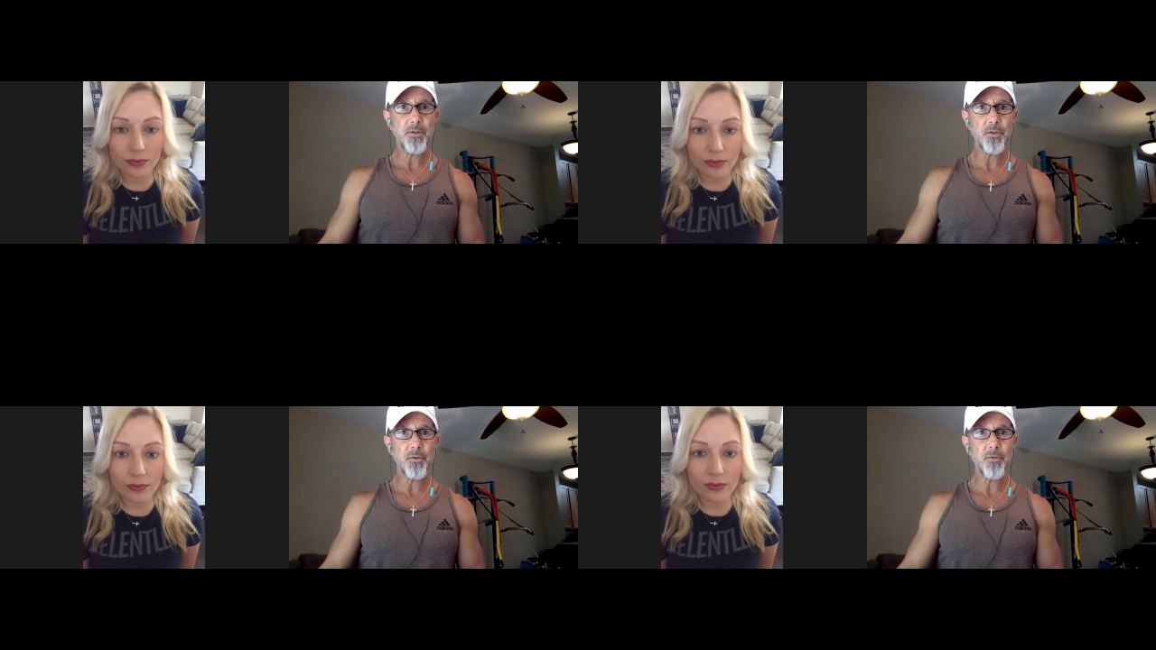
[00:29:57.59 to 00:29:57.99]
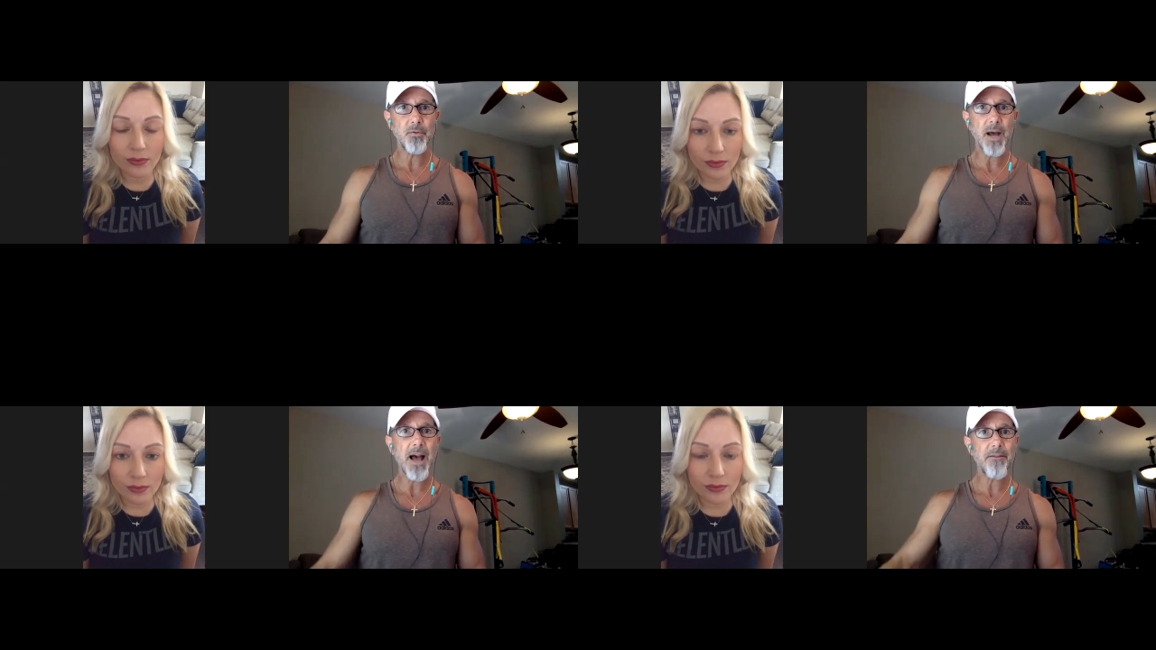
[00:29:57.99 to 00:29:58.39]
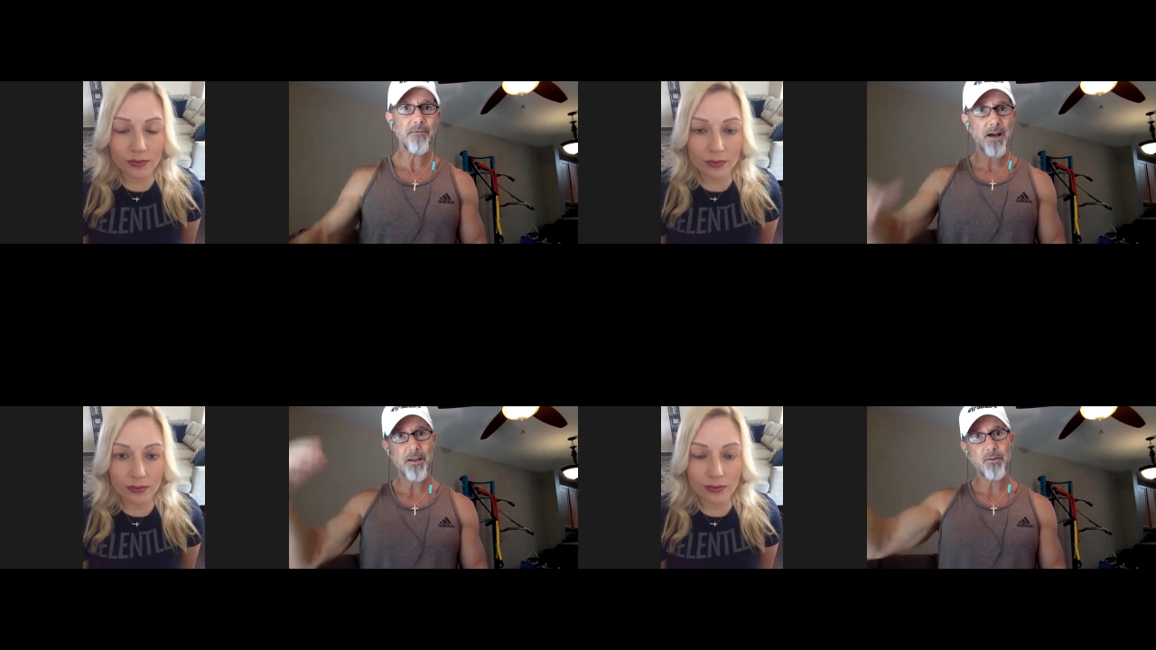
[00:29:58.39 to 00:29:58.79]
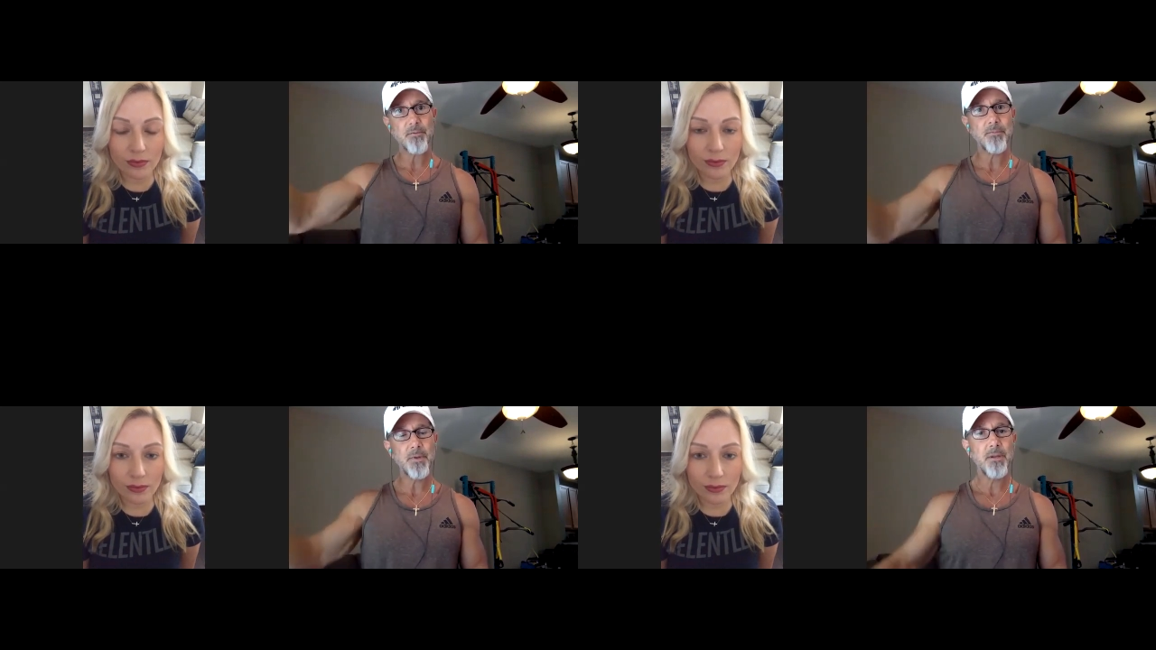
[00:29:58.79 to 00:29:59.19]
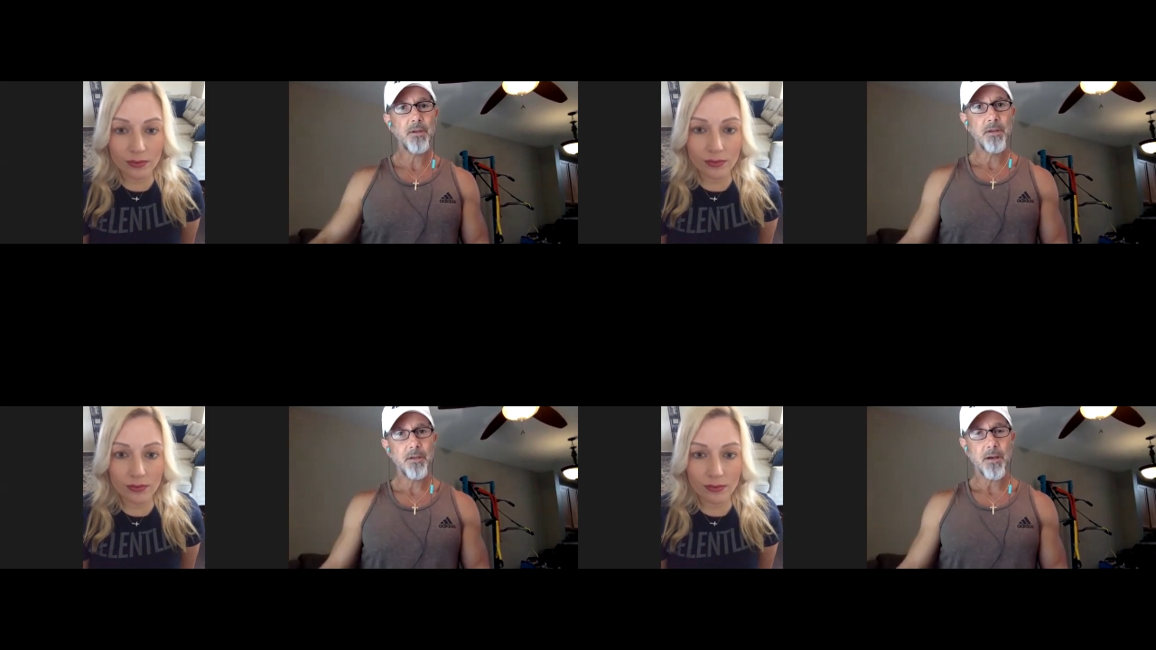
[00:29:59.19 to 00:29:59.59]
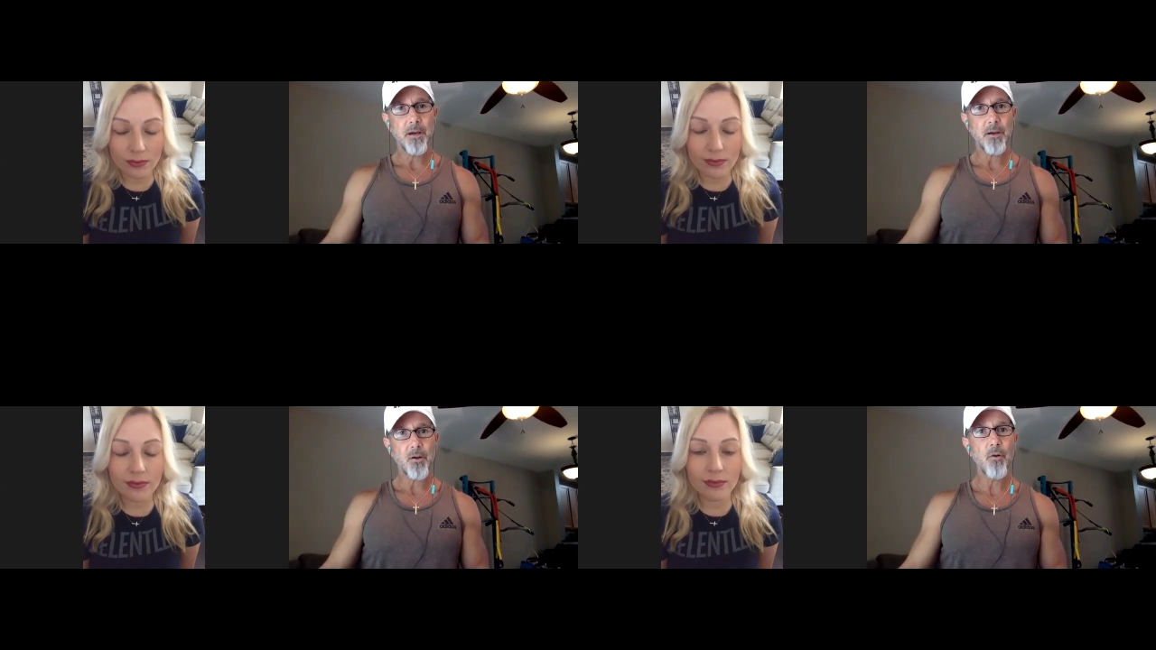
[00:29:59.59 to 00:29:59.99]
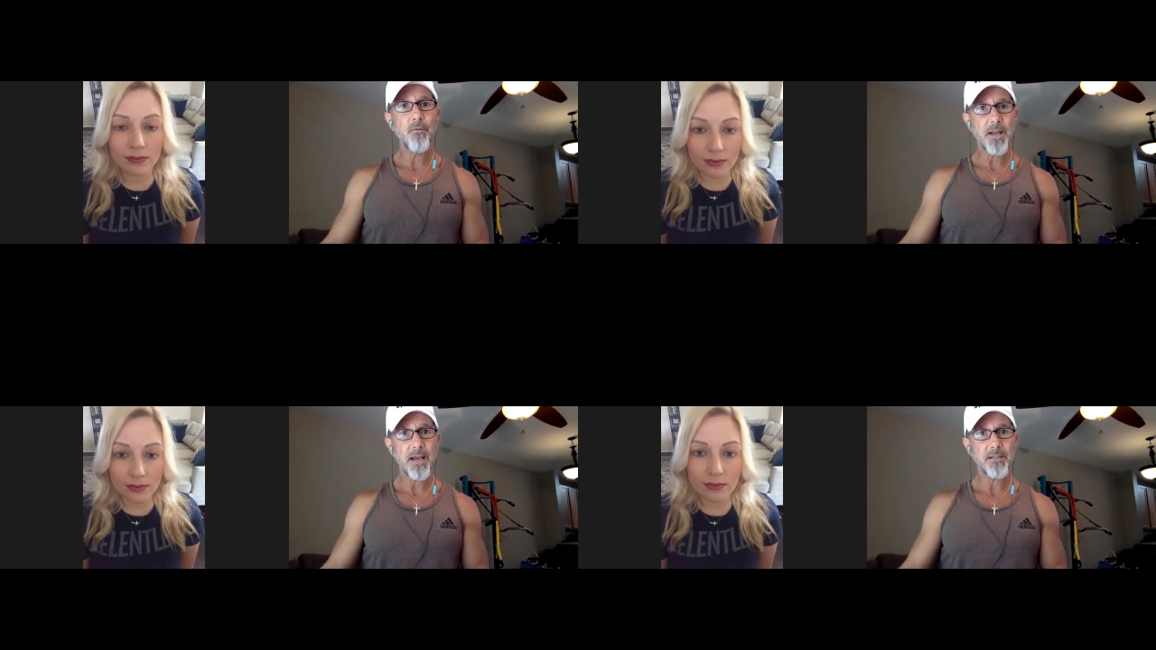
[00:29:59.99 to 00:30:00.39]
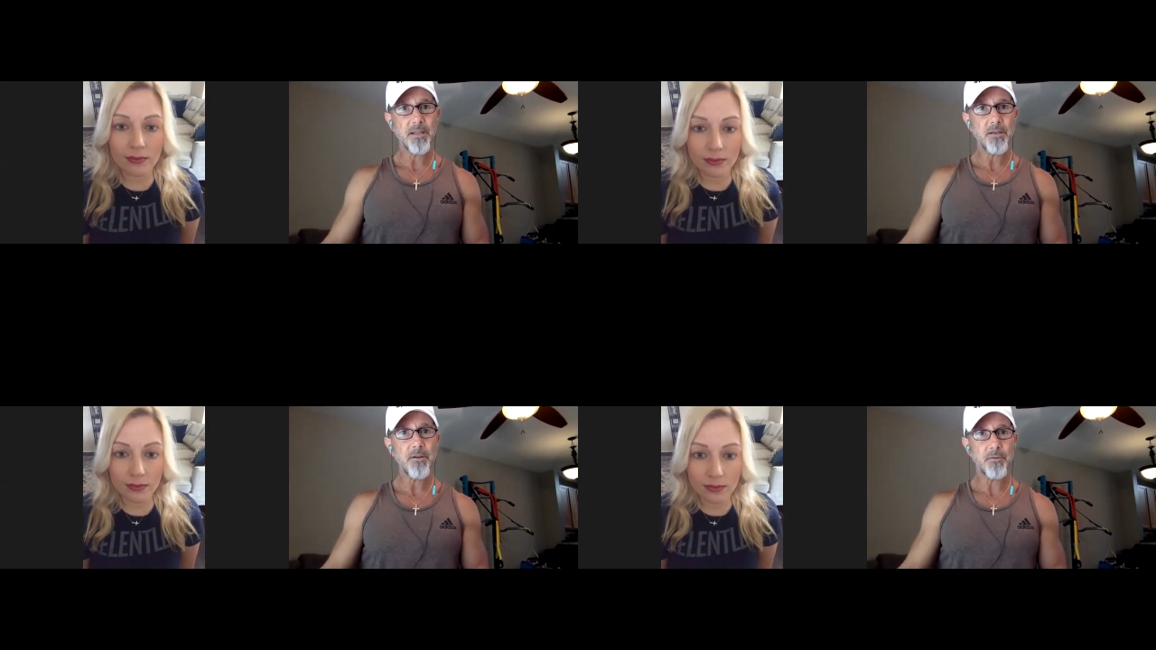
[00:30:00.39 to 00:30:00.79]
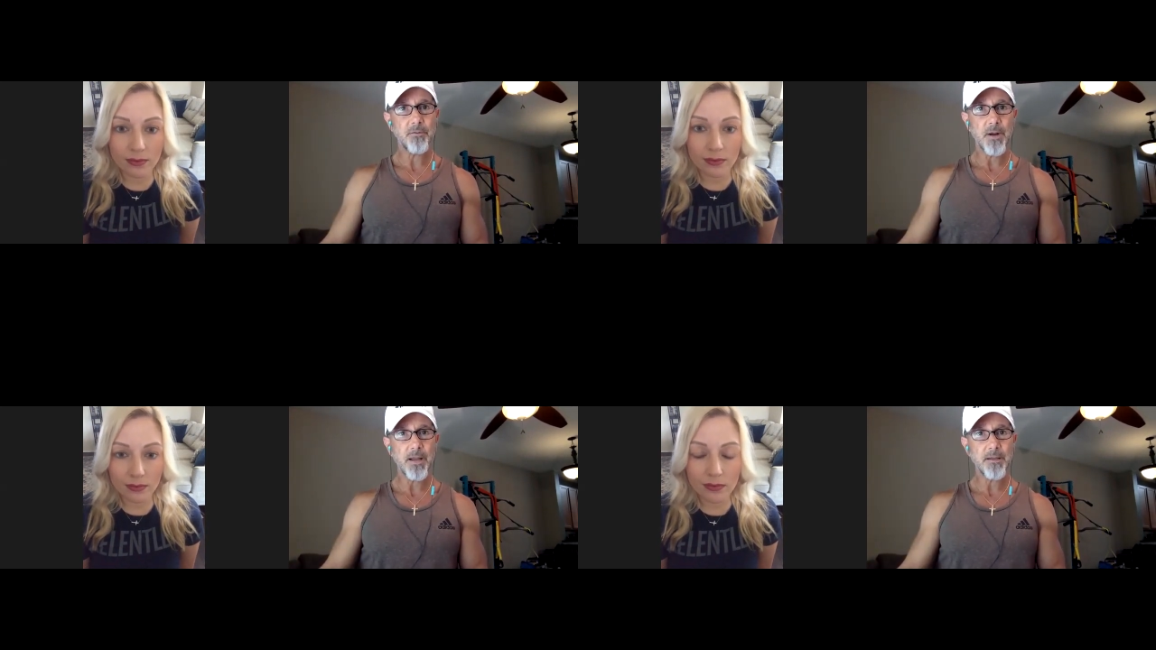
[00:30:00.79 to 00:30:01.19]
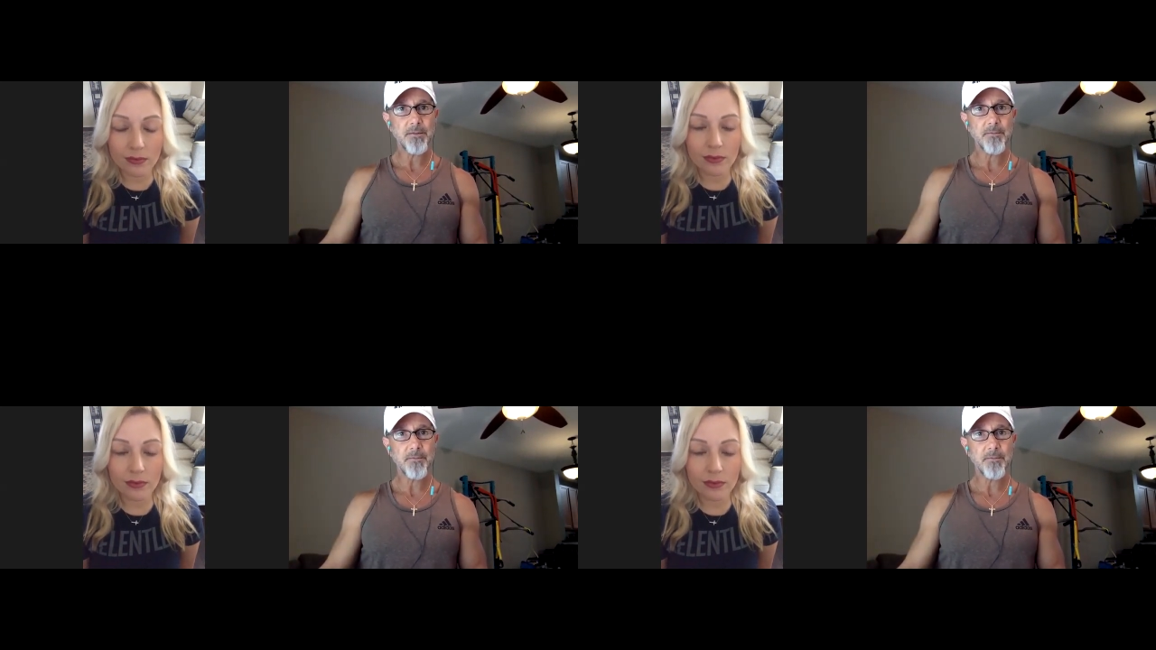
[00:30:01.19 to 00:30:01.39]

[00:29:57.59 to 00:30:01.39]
Speaker 1: to a high volume uh, COVID ICU, right?